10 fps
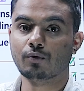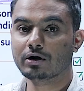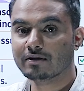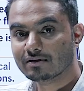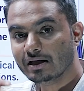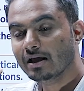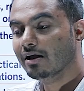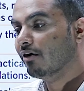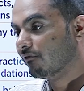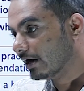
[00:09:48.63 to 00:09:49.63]
What is the
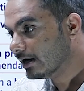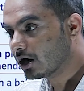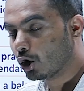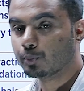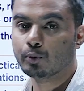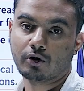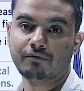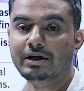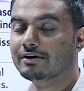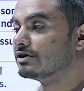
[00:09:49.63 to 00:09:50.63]
final output
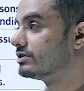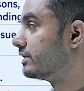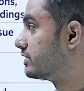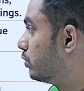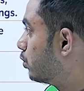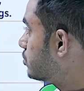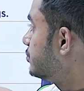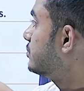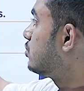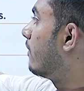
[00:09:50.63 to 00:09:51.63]
of the investigation? Those
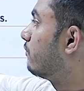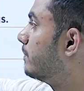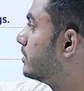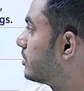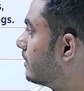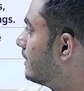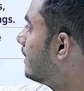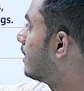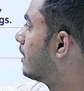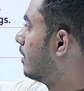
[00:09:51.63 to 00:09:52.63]
things you have to mention in
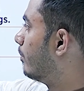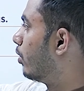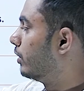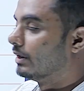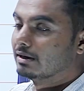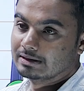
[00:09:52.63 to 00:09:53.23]
the body.